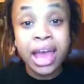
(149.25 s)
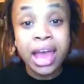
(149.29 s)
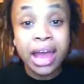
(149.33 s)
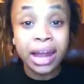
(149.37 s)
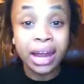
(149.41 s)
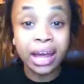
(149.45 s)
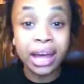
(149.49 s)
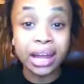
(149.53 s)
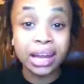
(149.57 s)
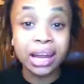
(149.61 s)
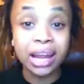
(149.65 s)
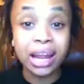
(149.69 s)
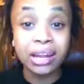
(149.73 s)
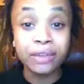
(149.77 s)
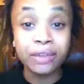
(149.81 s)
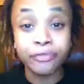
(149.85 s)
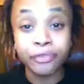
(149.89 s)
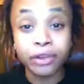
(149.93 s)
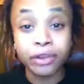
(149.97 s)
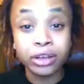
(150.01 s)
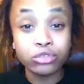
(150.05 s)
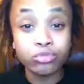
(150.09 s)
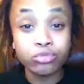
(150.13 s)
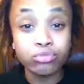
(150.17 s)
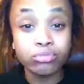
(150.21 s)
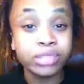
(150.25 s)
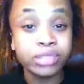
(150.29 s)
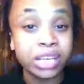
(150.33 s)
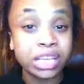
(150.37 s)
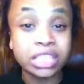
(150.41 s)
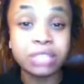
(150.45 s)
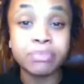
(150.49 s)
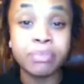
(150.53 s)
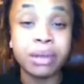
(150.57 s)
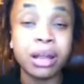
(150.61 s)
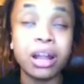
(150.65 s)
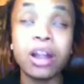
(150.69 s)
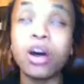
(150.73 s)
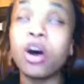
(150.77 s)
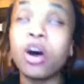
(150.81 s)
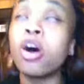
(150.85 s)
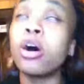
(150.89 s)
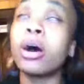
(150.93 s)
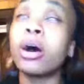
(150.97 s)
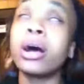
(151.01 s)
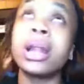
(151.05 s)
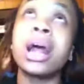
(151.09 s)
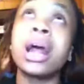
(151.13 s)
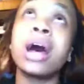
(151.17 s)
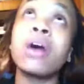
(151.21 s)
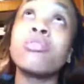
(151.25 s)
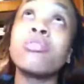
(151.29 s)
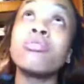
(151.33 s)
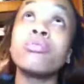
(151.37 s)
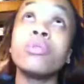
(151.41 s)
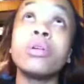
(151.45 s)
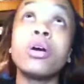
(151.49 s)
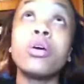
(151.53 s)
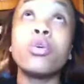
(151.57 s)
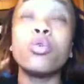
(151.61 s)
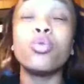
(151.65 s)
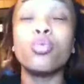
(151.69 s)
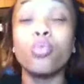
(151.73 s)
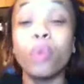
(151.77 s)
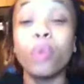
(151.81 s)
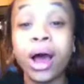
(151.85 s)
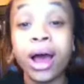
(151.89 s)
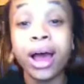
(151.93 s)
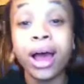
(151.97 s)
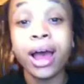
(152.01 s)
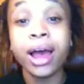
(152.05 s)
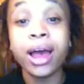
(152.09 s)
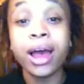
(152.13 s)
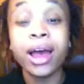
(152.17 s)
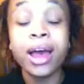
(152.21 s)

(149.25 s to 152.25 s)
And I got a lot of friends who test me, Lord. I don't know why.